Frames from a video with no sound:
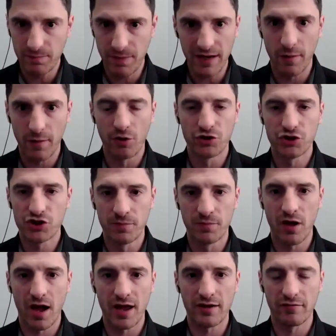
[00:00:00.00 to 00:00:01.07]
up on some
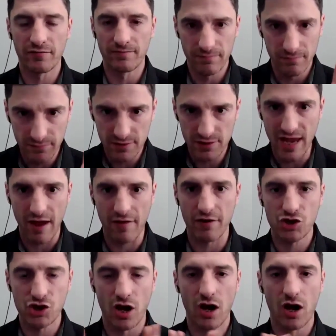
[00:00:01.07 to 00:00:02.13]
kind of terror
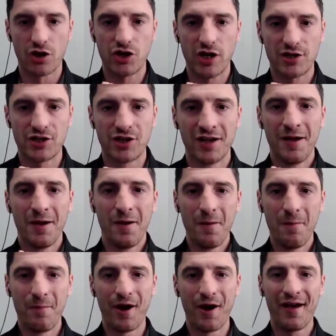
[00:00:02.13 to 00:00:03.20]
charges.
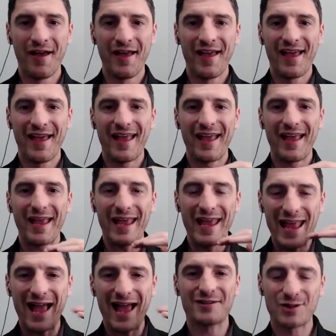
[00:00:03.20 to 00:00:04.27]
But he
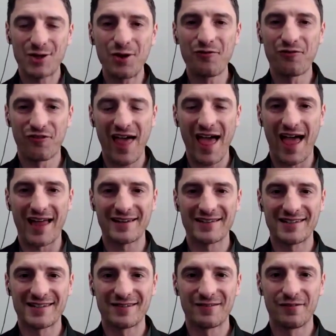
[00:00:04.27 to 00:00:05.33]
had 2
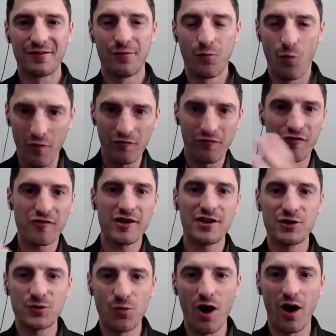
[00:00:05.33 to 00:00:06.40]
flats, 1 for
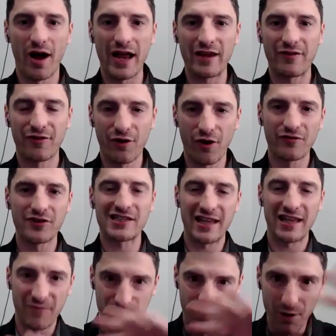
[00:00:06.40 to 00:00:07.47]
each wife. And
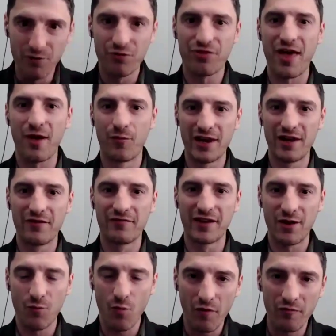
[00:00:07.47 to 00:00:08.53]
obviously, if both of them were living
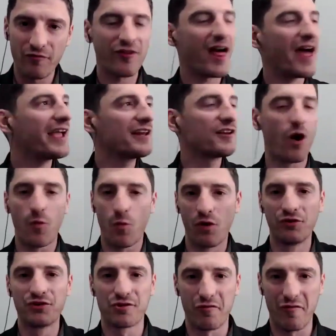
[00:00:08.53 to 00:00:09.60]
in 1 flat, he'd got
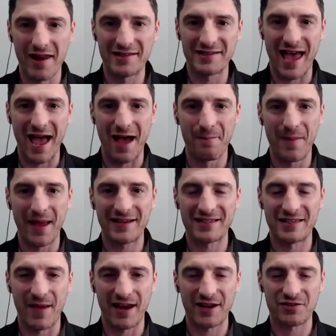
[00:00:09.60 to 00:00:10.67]
1 to rent out and make
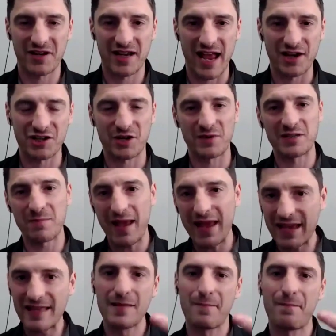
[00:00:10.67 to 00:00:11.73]
some extra cash. So he's
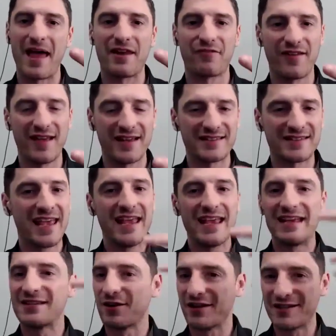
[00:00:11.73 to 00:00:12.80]
making the benefits.
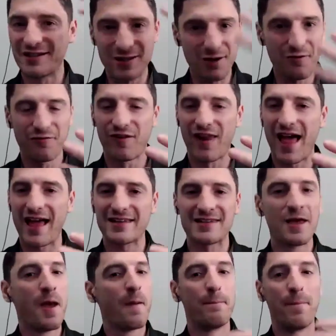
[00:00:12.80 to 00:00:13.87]
He's got his 2 flats.
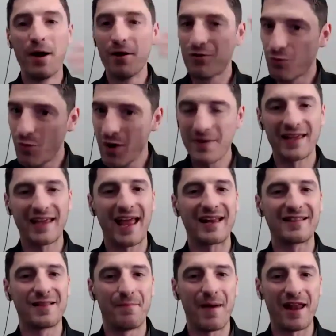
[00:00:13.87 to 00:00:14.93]
Both women are
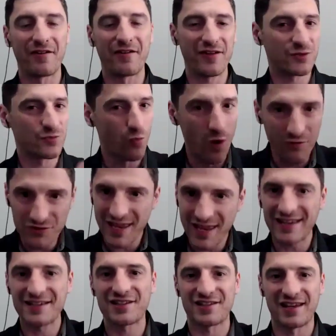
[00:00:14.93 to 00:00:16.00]
getting the benefits. One's
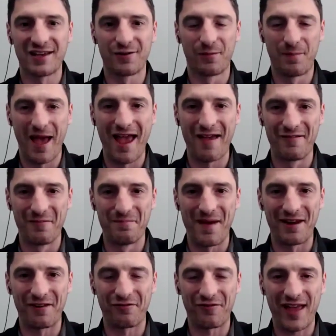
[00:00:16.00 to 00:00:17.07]
getting single parent
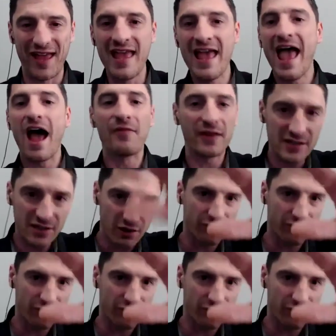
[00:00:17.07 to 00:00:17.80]
benefit, and then he's got a